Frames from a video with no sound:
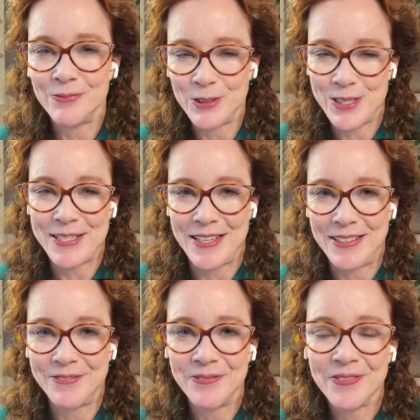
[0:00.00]
You'll
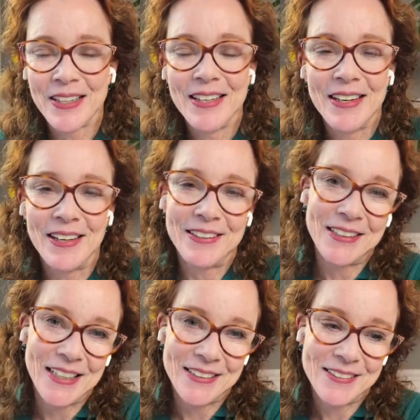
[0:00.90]
see. All
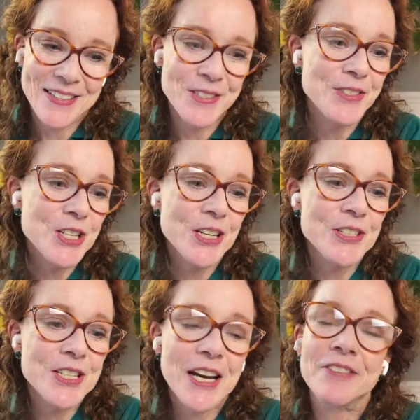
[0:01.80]
right. So
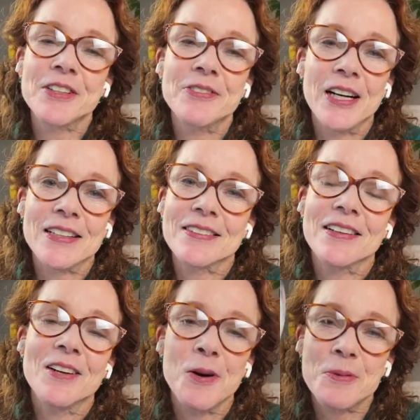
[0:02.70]
cheers to everyone.
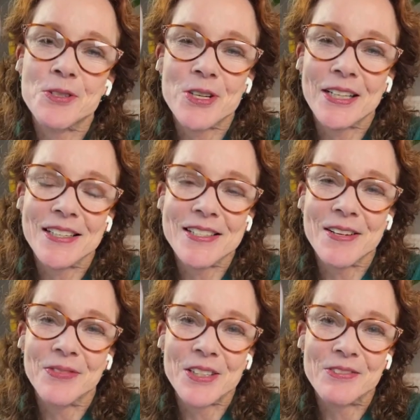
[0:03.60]
Hope you're drinking
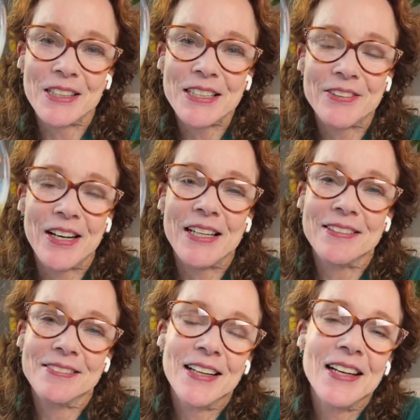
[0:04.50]
something really
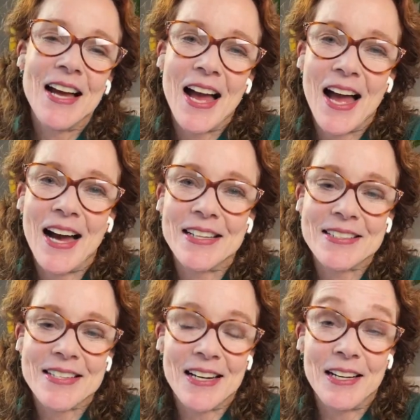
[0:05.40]
great,
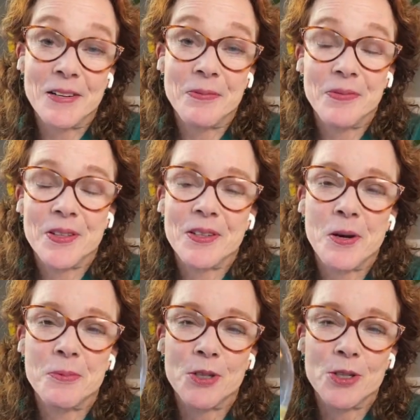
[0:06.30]
and
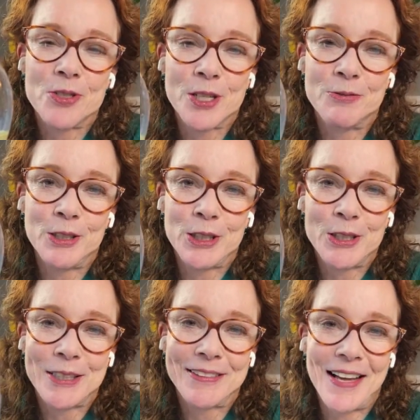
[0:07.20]
hope you're using a really
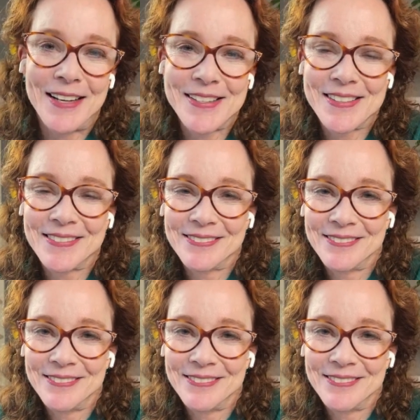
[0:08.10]
good glass.